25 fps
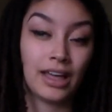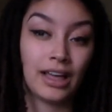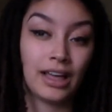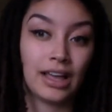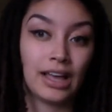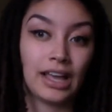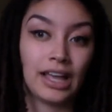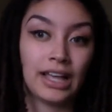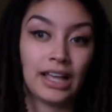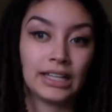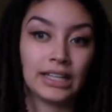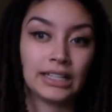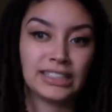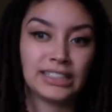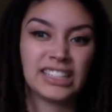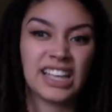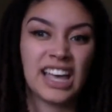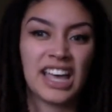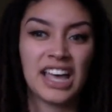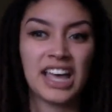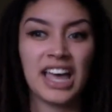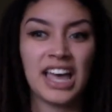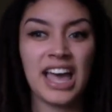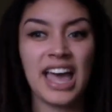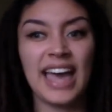is
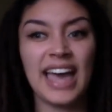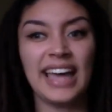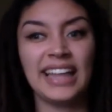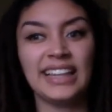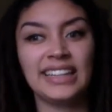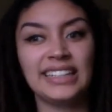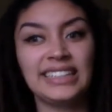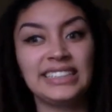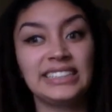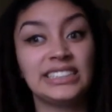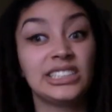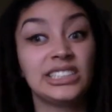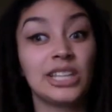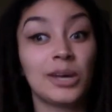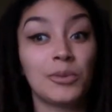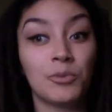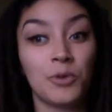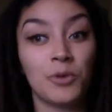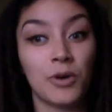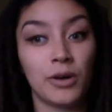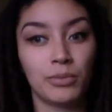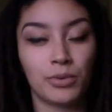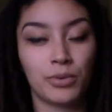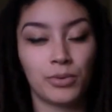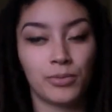at least
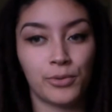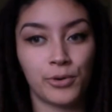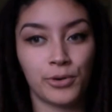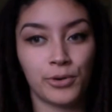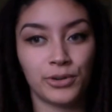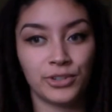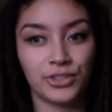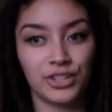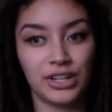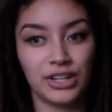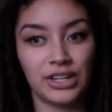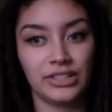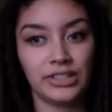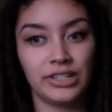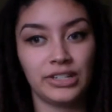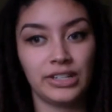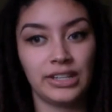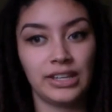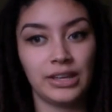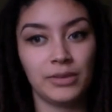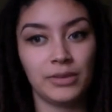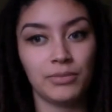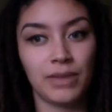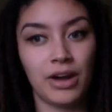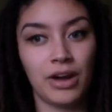somewhat proportionate to
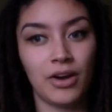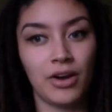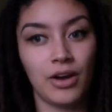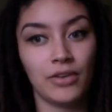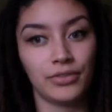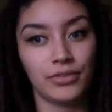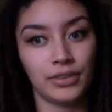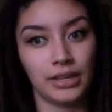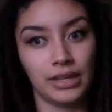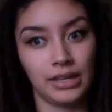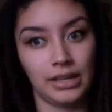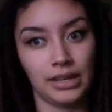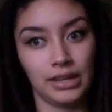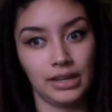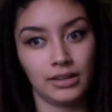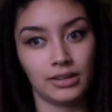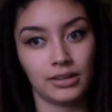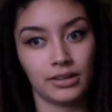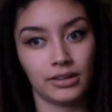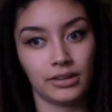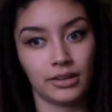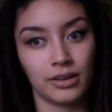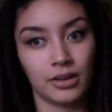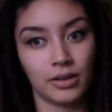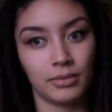the amount of heat
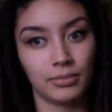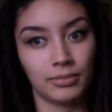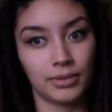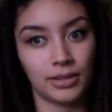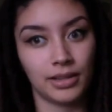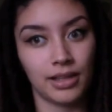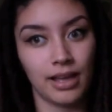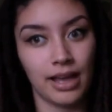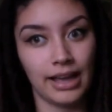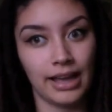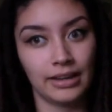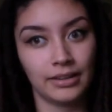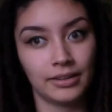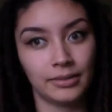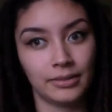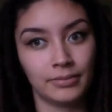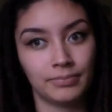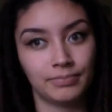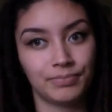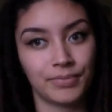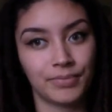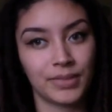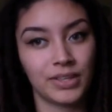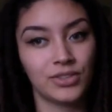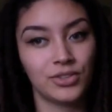applied.
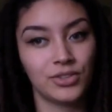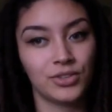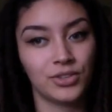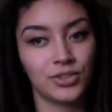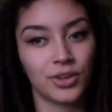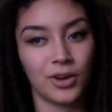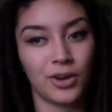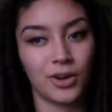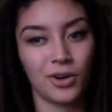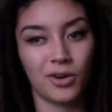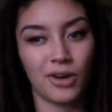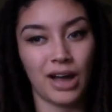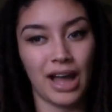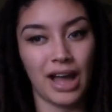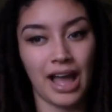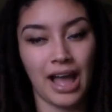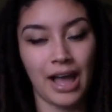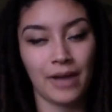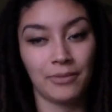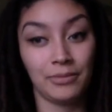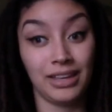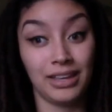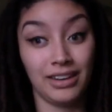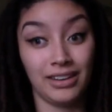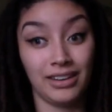So, I
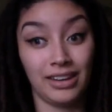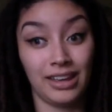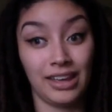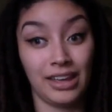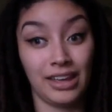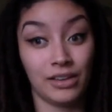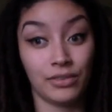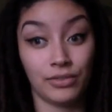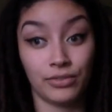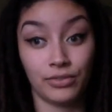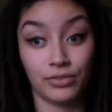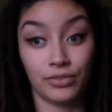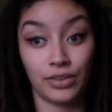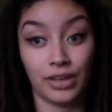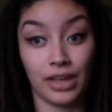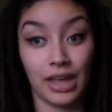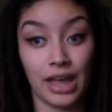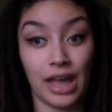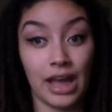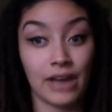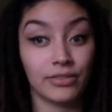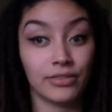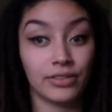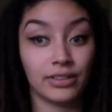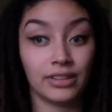mean, if
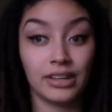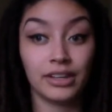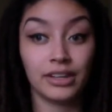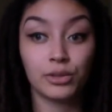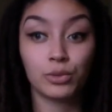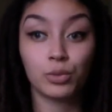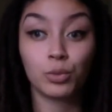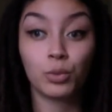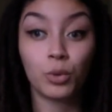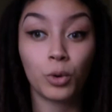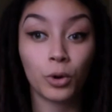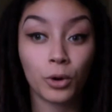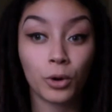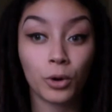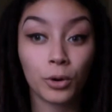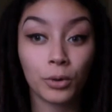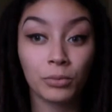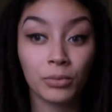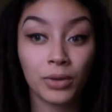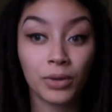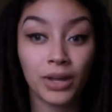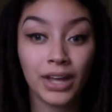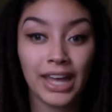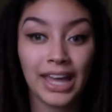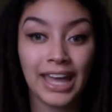everything is
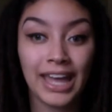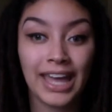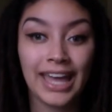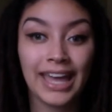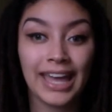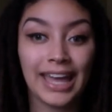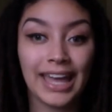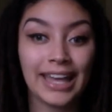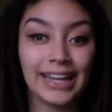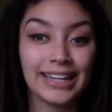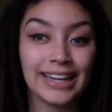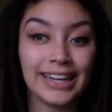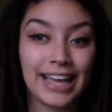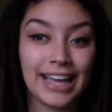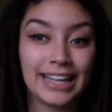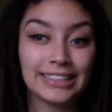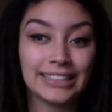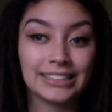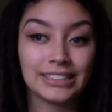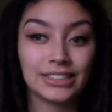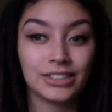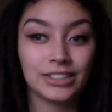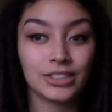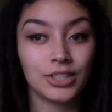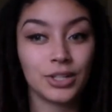warm and
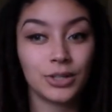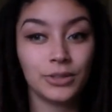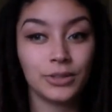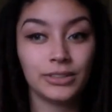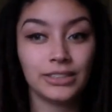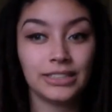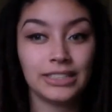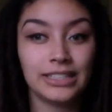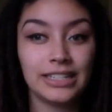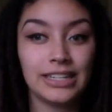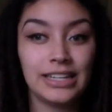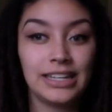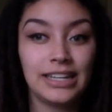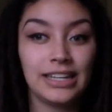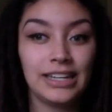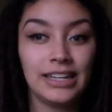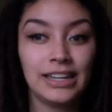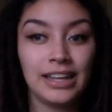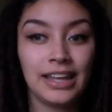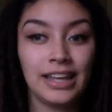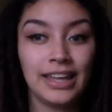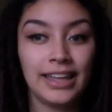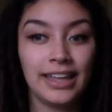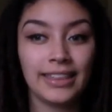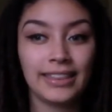nice and toasty,
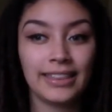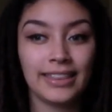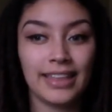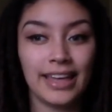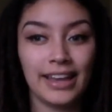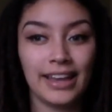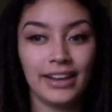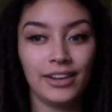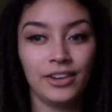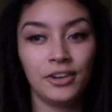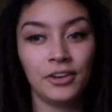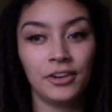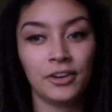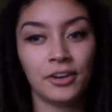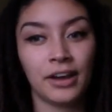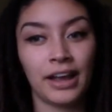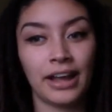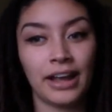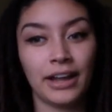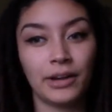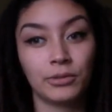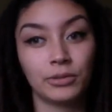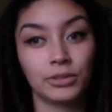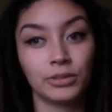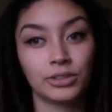then your
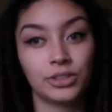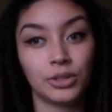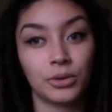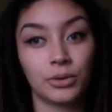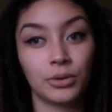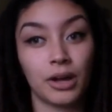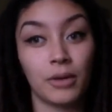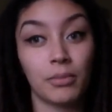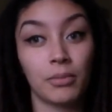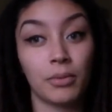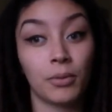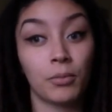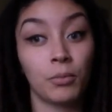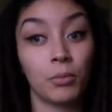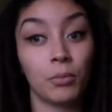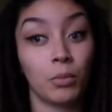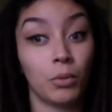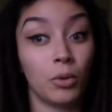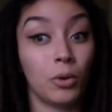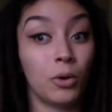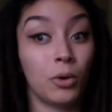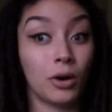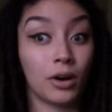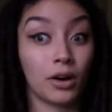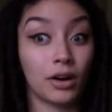hair will soak up
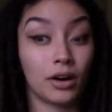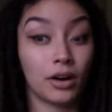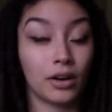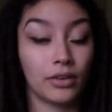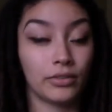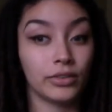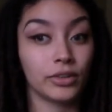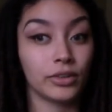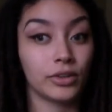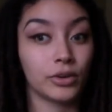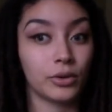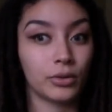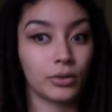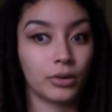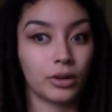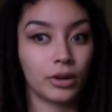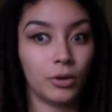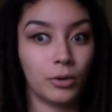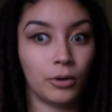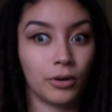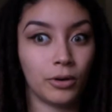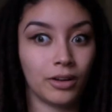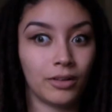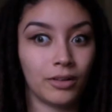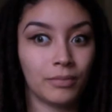more of the coconut
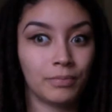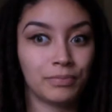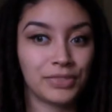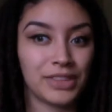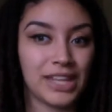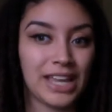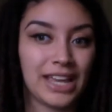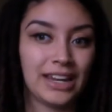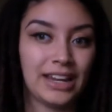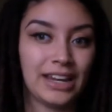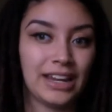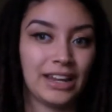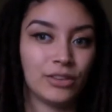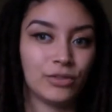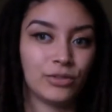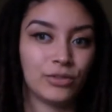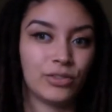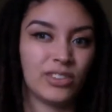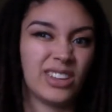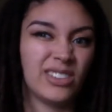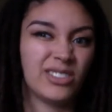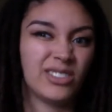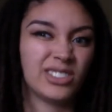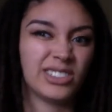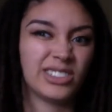oil than if
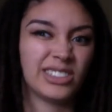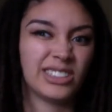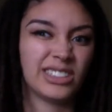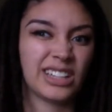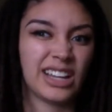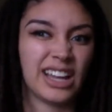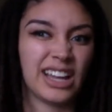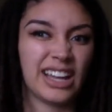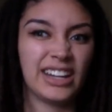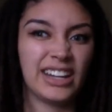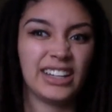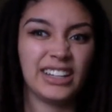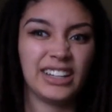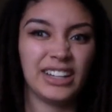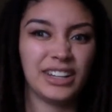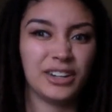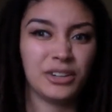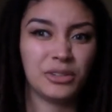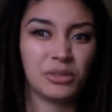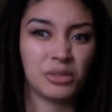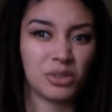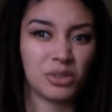it were kind of,